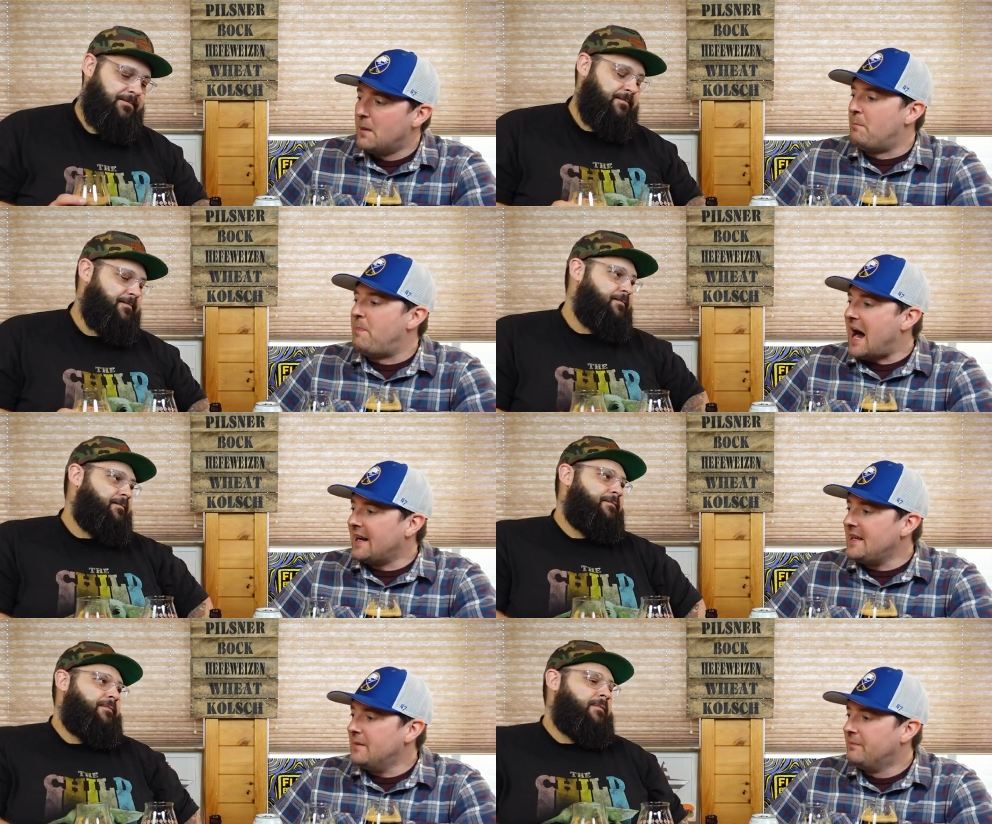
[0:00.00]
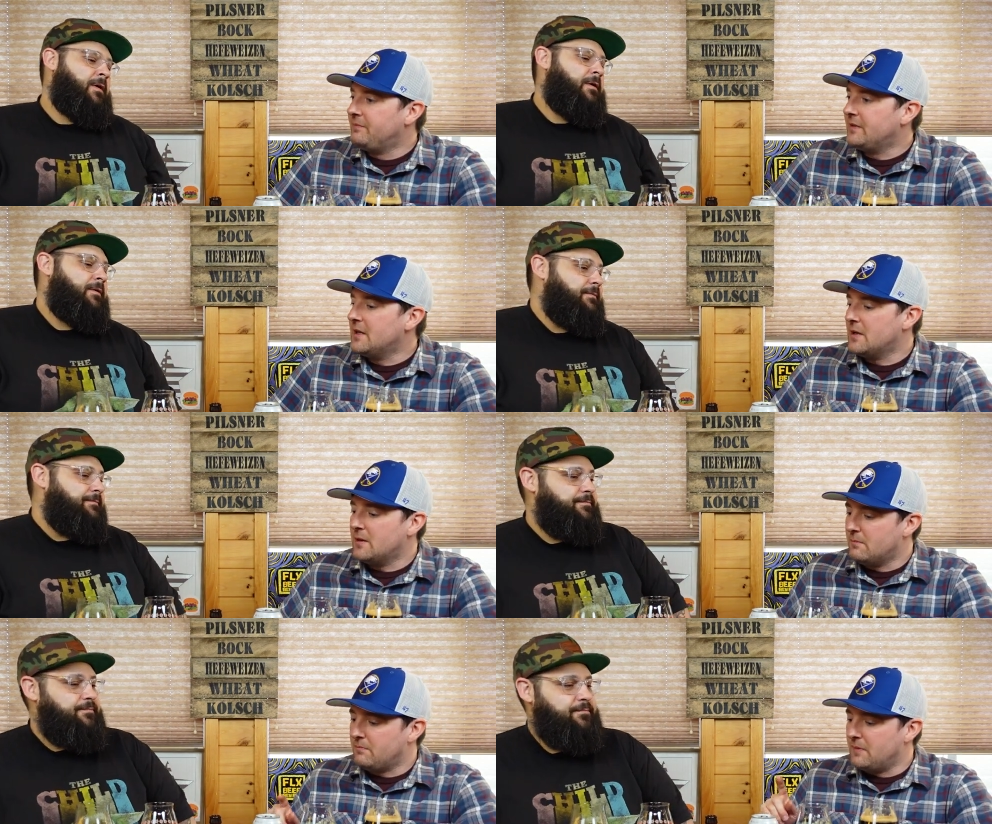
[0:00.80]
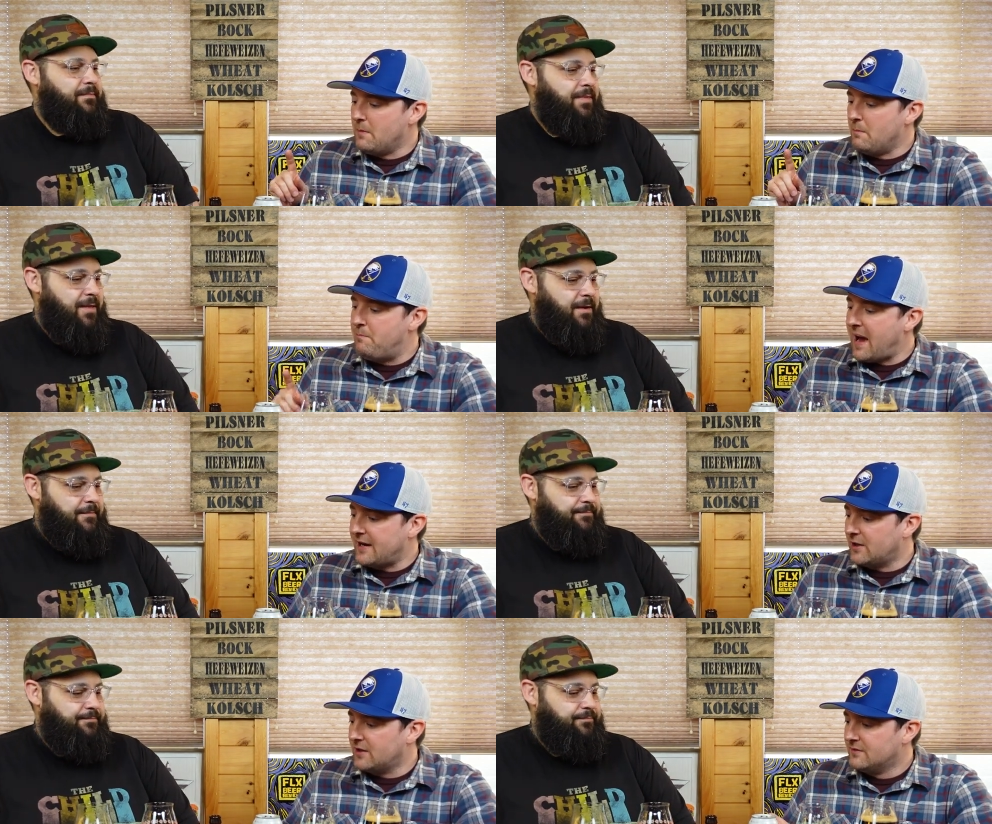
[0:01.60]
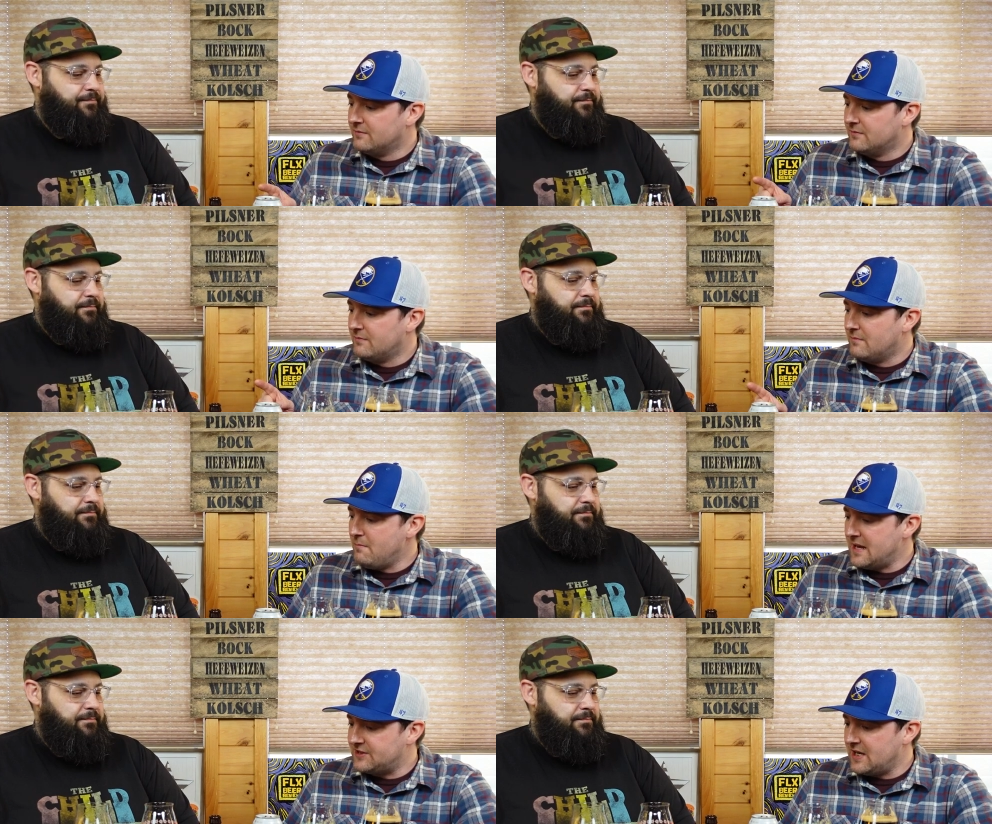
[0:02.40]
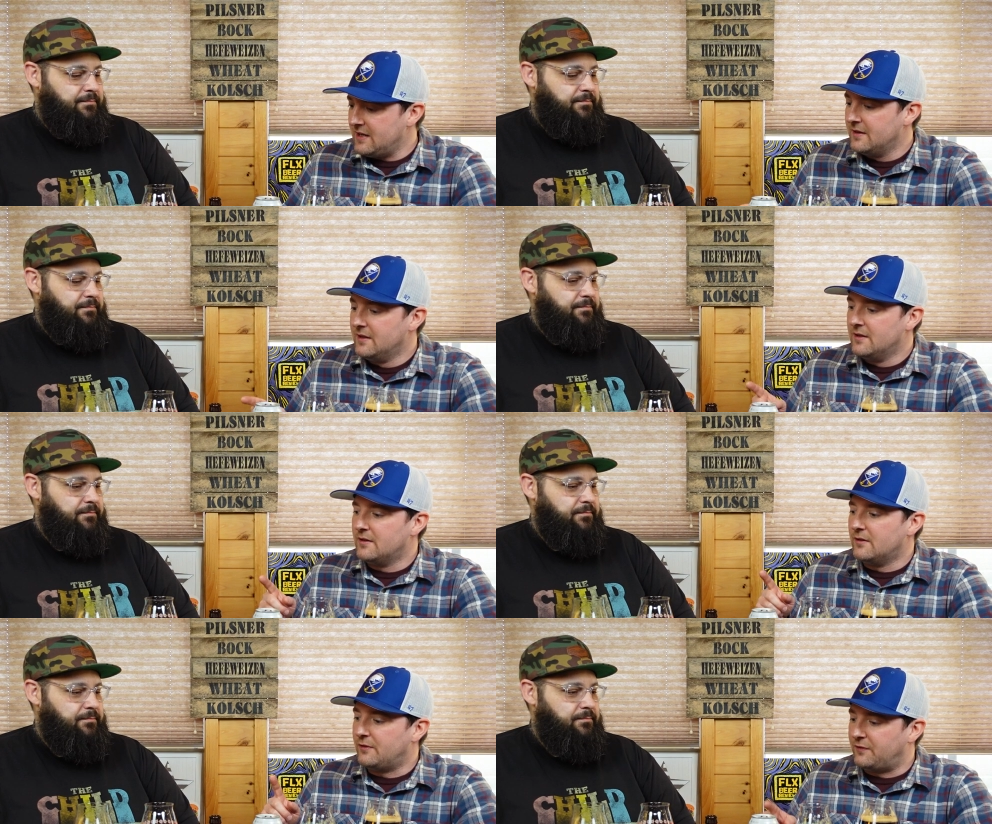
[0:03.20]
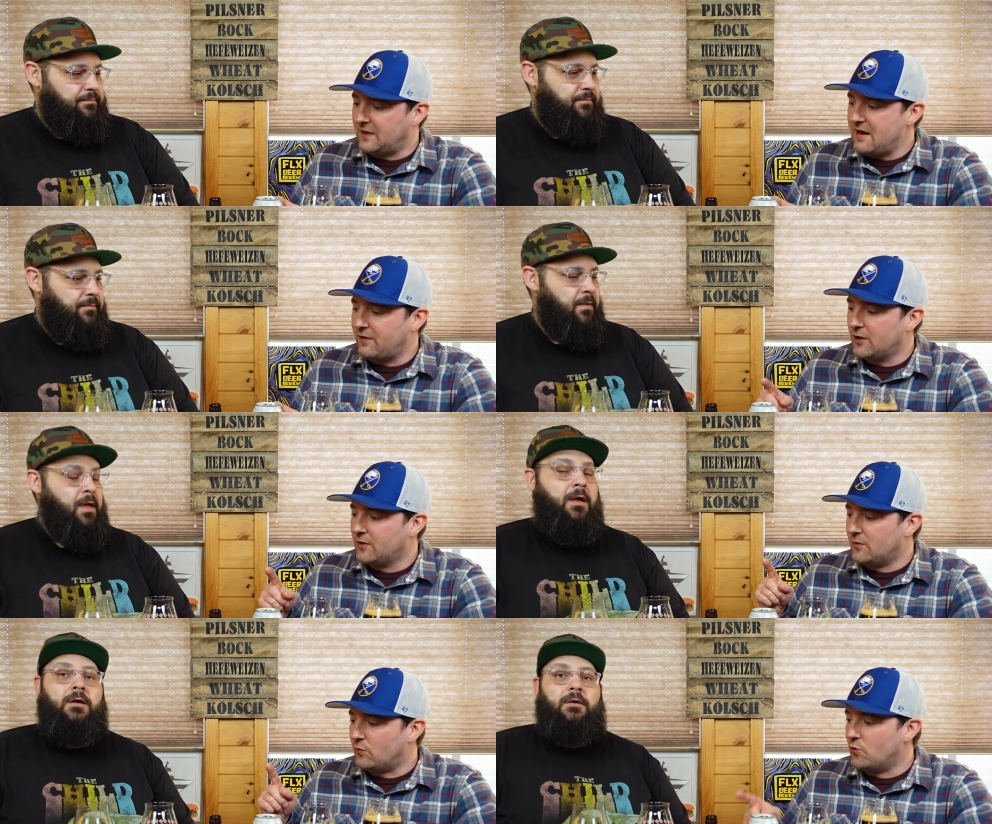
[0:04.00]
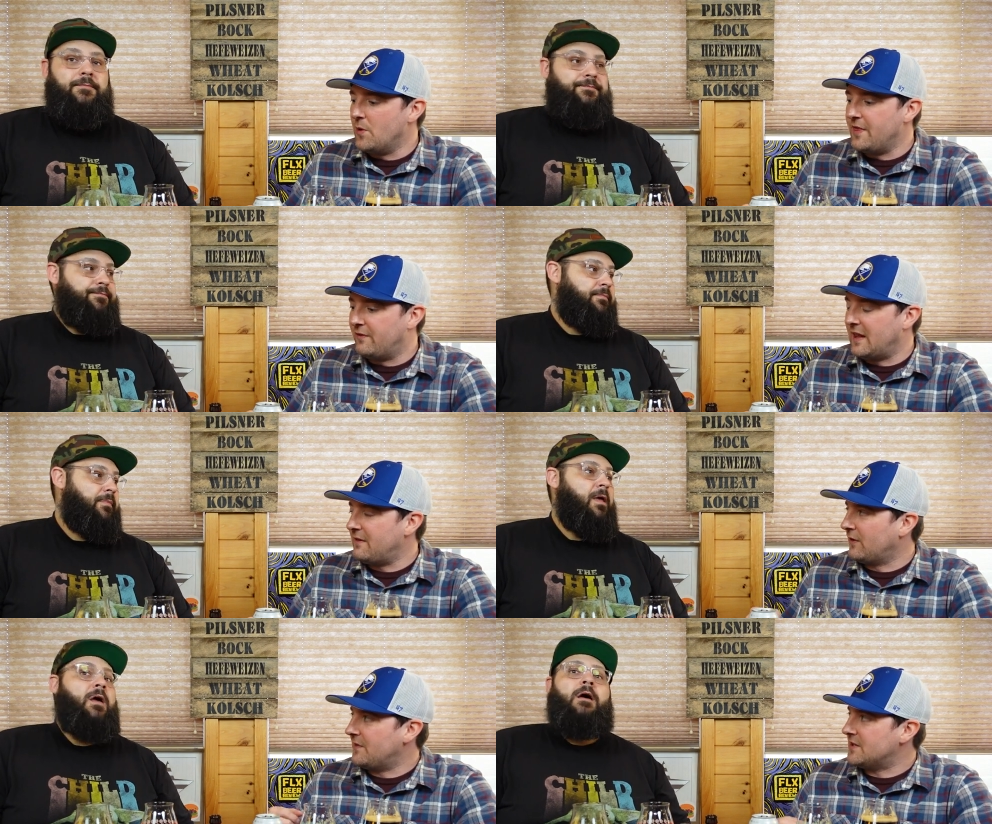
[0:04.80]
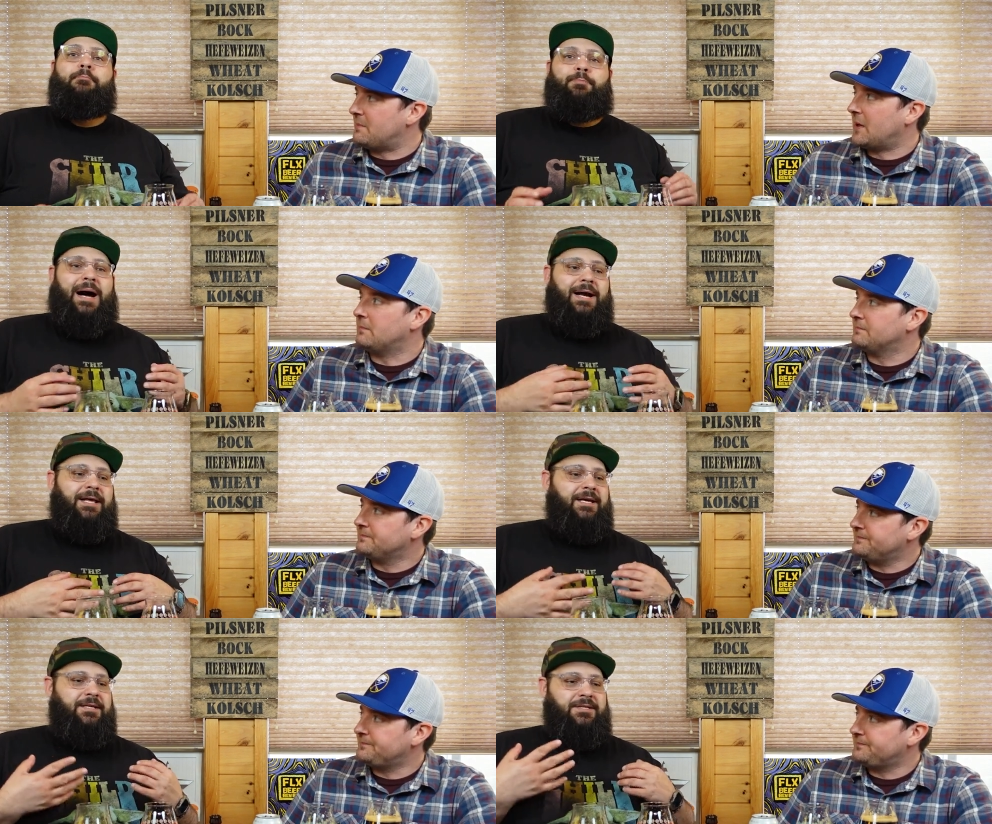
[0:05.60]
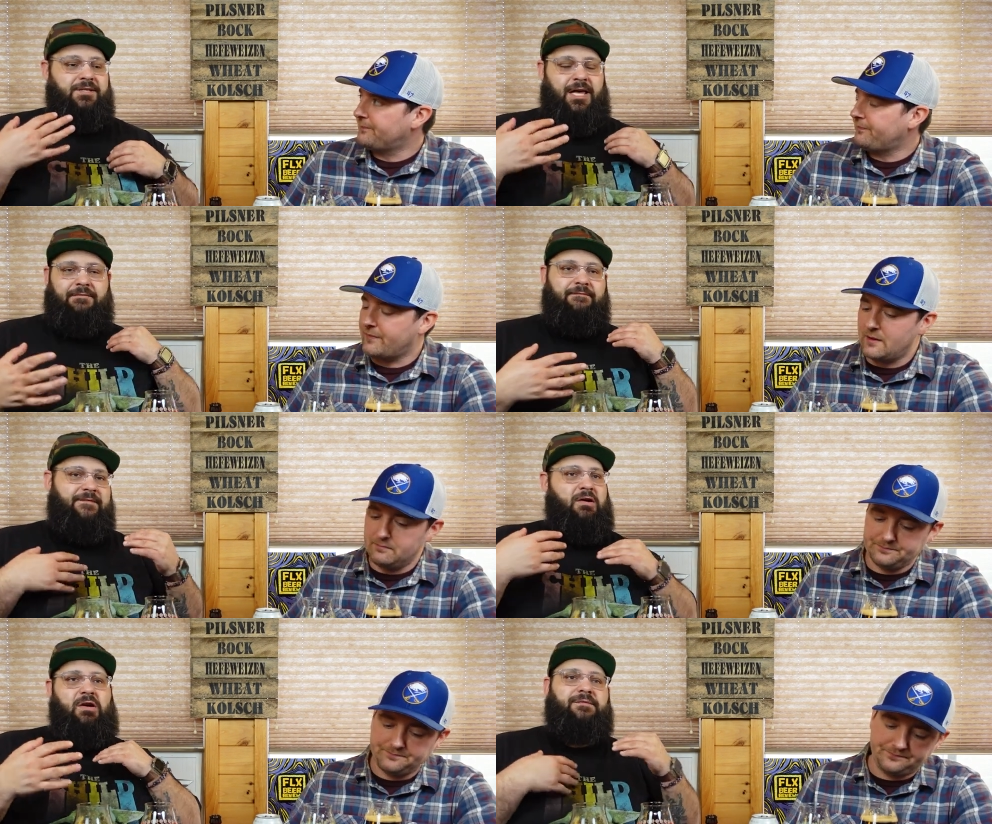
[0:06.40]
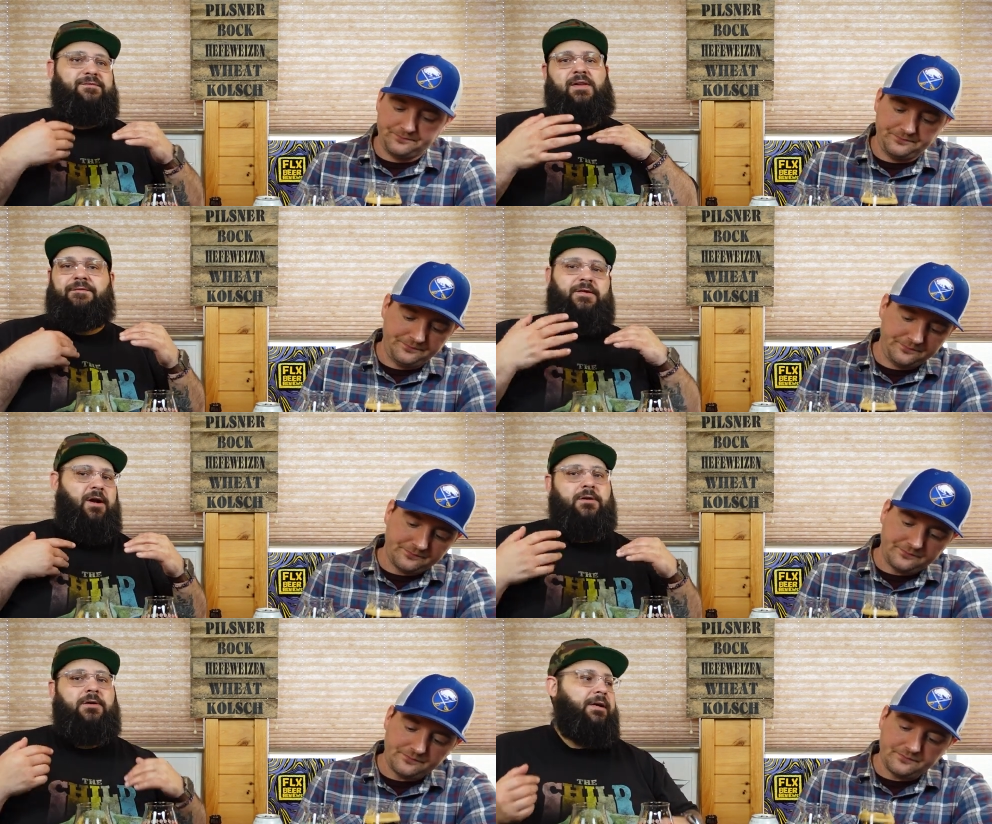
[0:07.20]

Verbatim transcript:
Speaker 1: Body, better mixing, flavor ruin the flavor of the spirit. Body is like
Speaker 2: very fluff and nutter